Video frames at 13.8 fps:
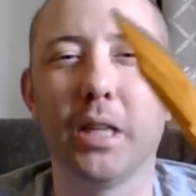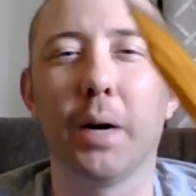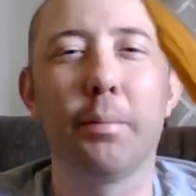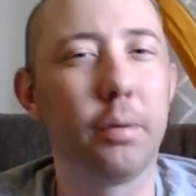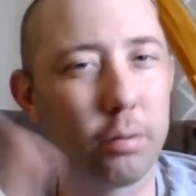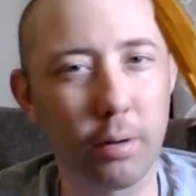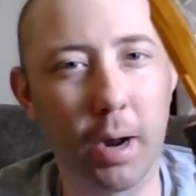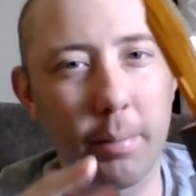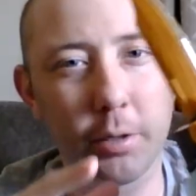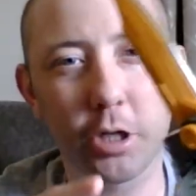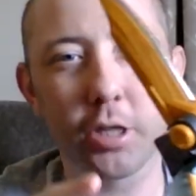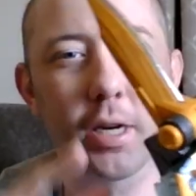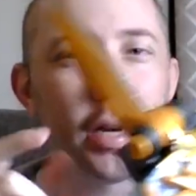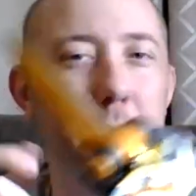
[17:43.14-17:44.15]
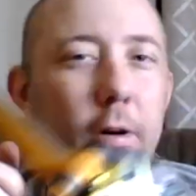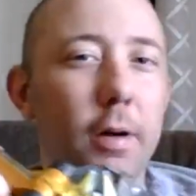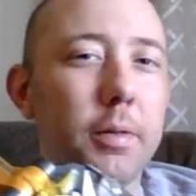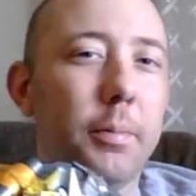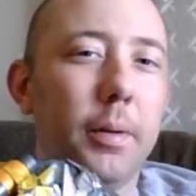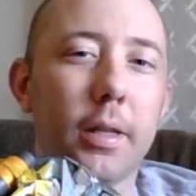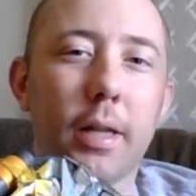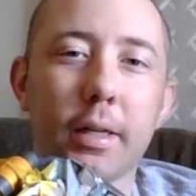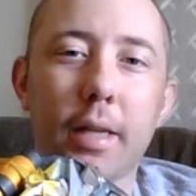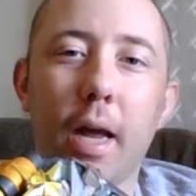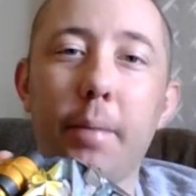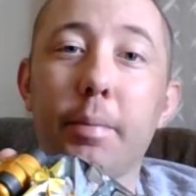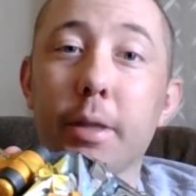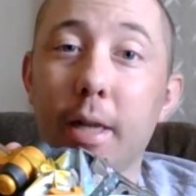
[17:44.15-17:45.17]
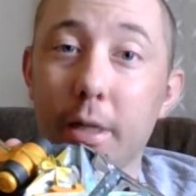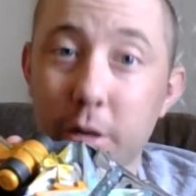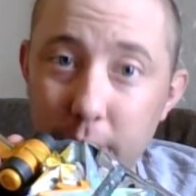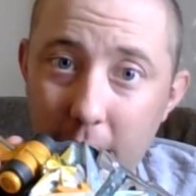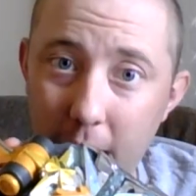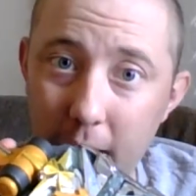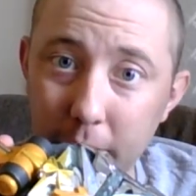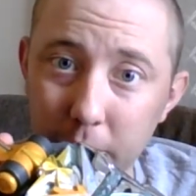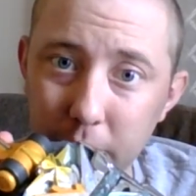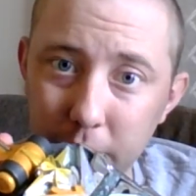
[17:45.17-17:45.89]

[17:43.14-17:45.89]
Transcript: Probably should not have grabbed the blade like that, but that's okay.